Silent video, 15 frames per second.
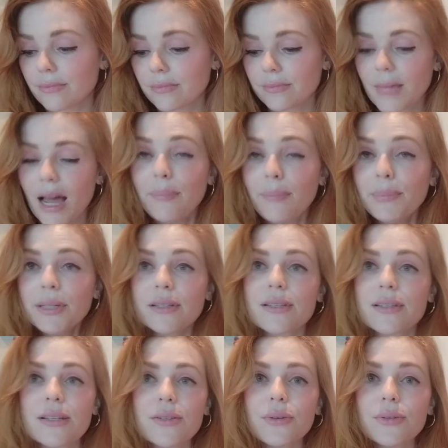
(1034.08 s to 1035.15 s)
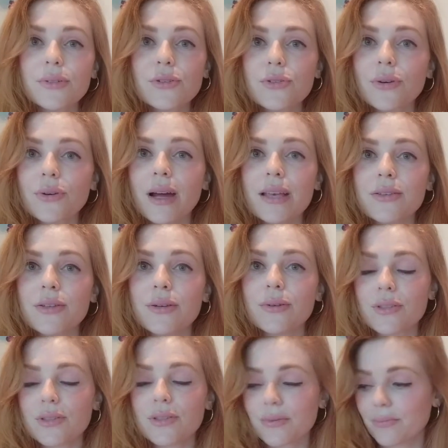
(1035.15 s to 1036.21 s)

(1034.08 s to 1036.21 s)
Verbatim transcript: Happiness is yours. Joy is yours.